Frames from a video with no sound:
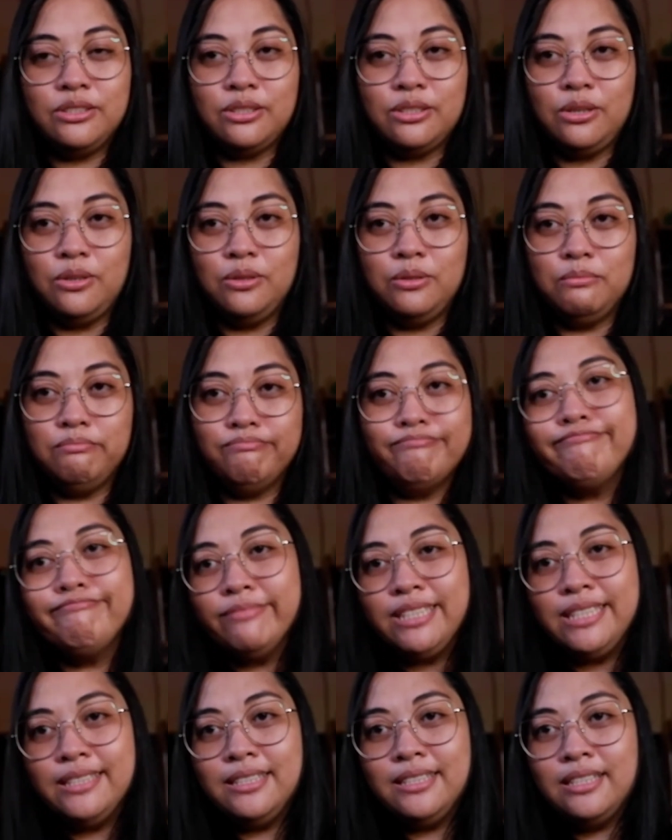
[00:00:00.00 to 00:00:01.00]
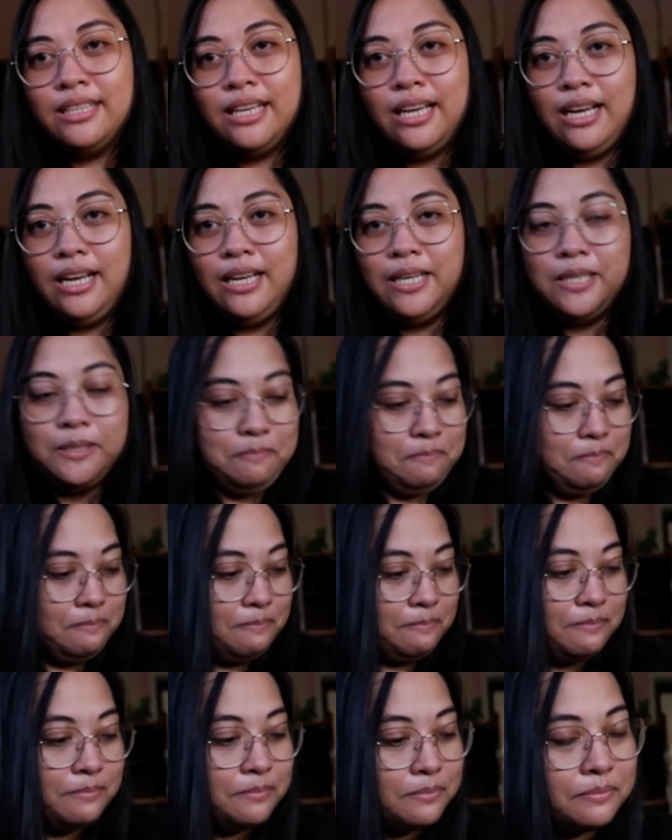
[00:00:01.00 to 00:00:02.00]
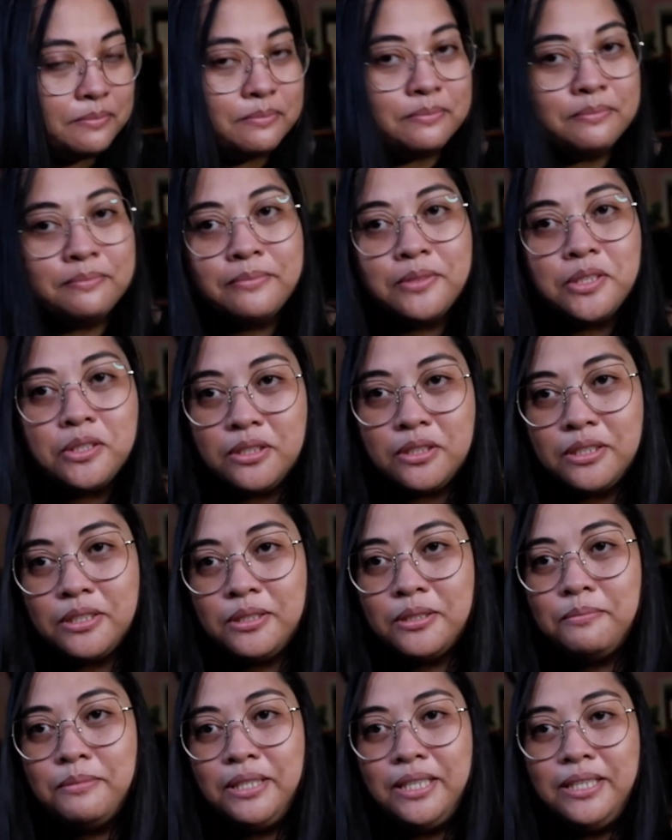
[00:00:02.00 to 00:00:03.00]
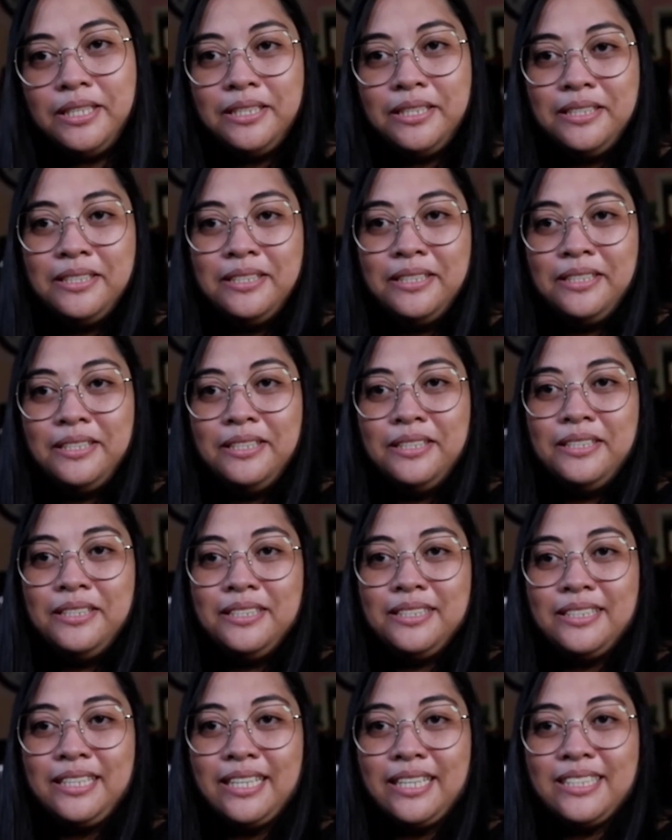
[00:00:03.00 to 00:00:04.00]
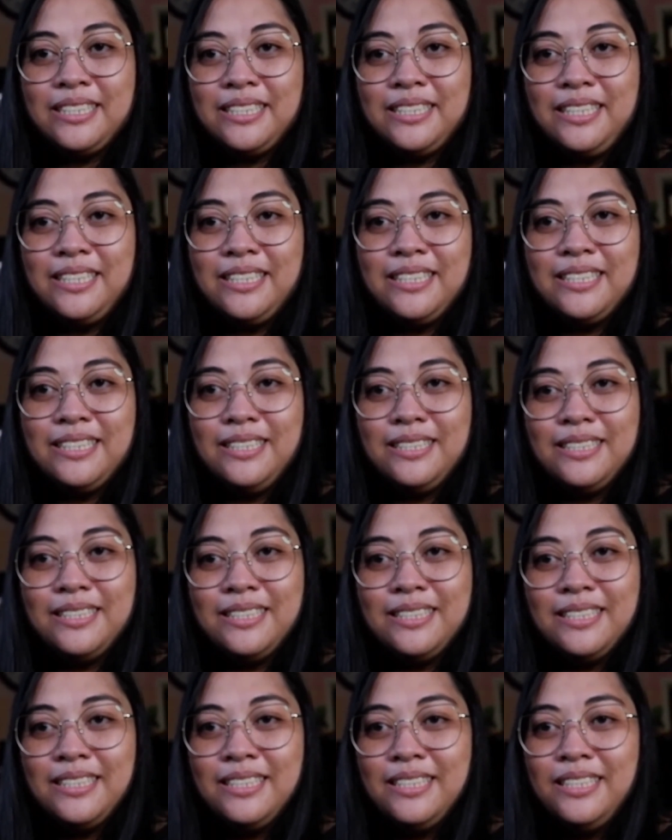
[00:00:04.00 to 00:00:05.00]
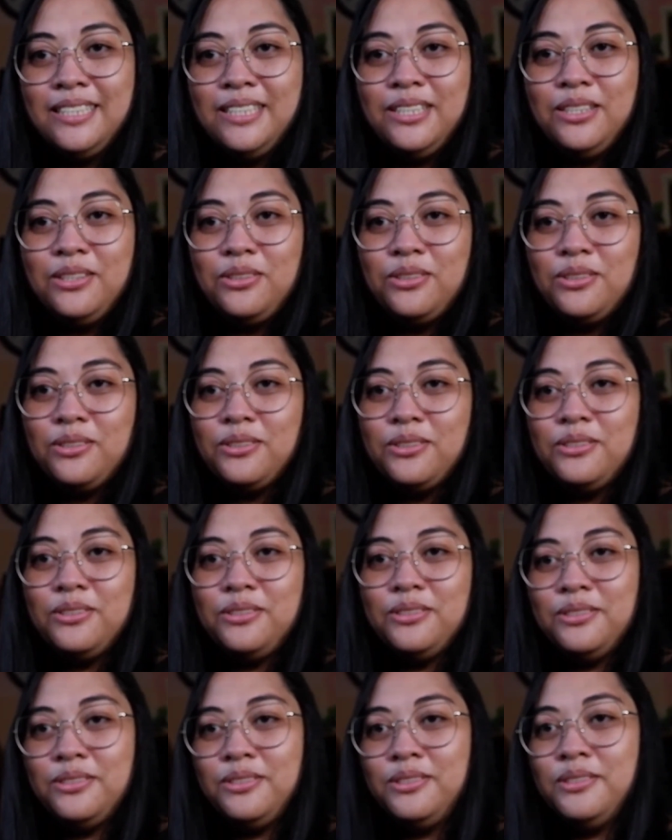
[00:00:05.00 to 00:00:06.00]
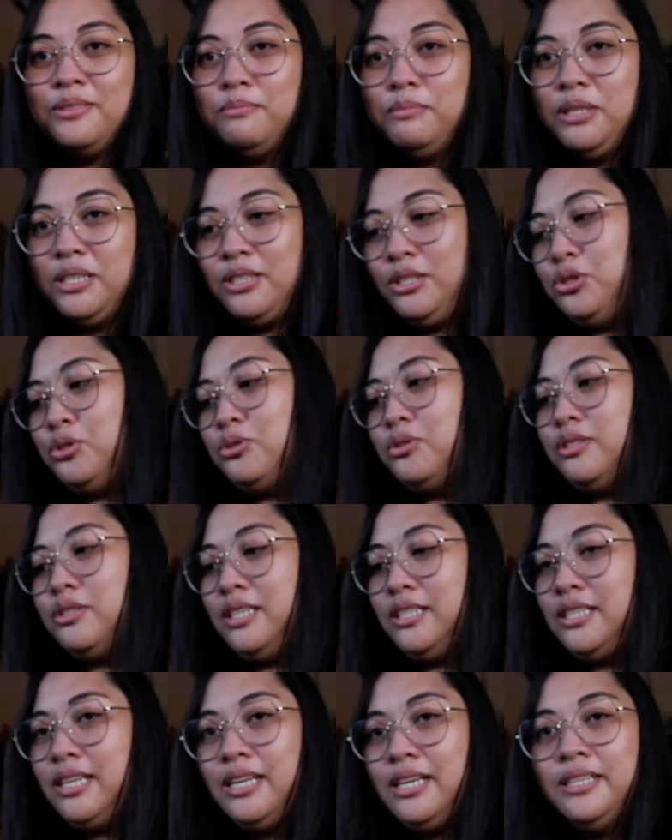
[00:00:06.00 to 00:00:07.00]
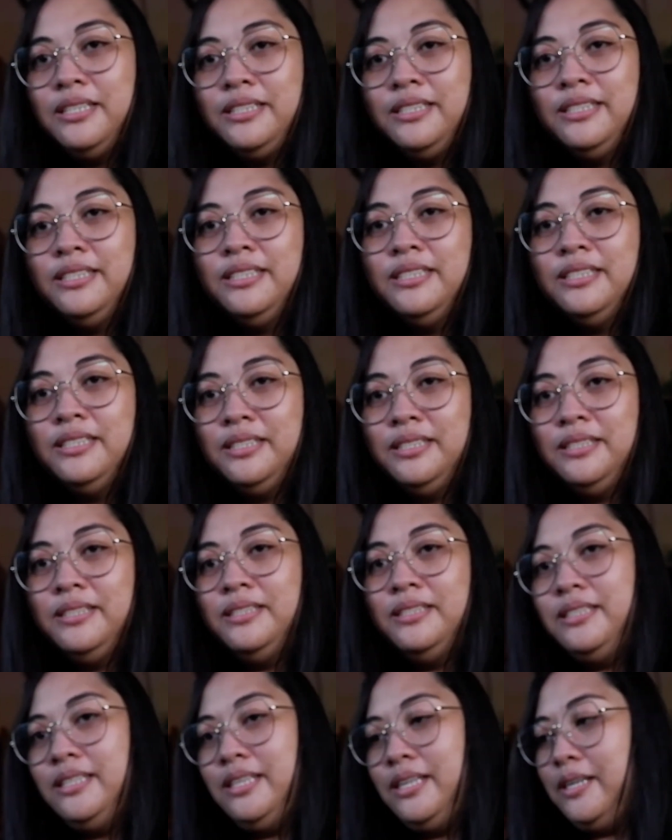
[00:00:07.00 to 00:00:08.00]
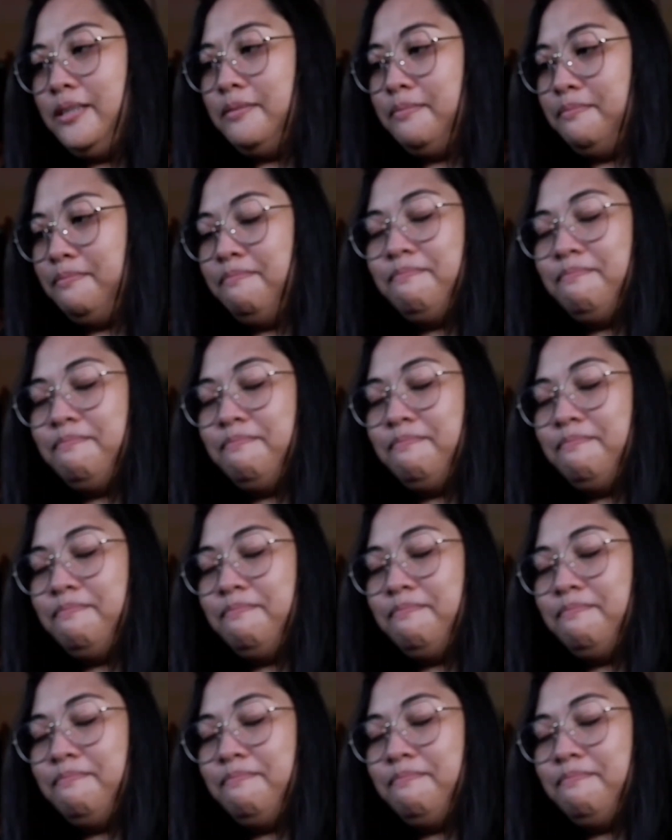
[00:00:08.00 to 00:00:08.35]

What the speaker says: So, so this is me texting or making sure that yeah.